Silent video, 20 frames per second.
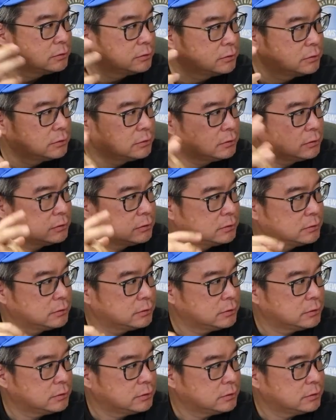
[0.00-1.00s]

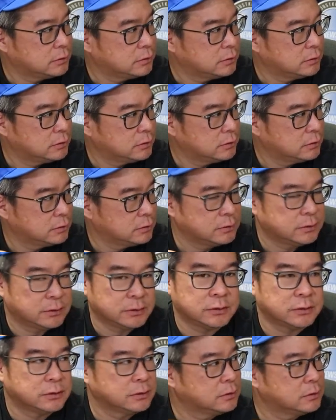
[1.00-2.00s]

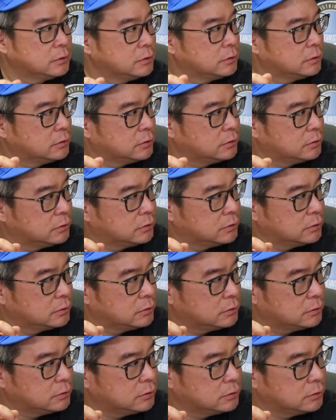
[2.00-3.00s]

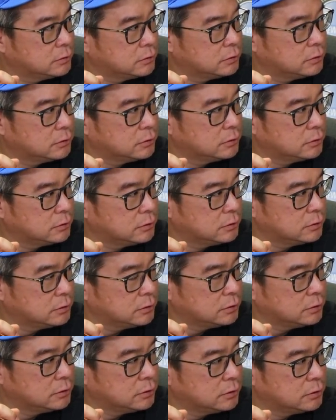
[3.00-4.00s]

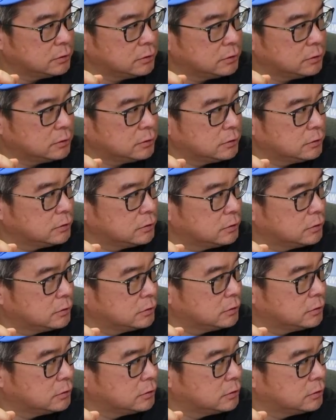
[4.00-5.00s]

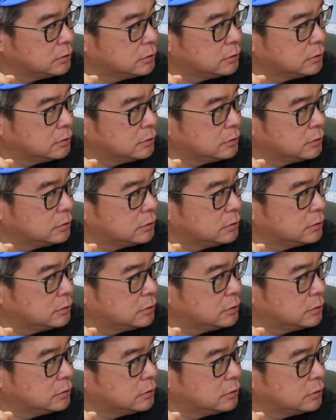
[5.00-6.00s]

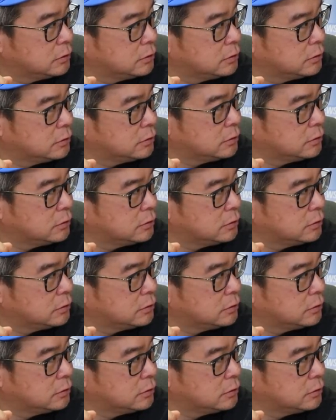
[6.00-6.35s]
The person shown says nothing.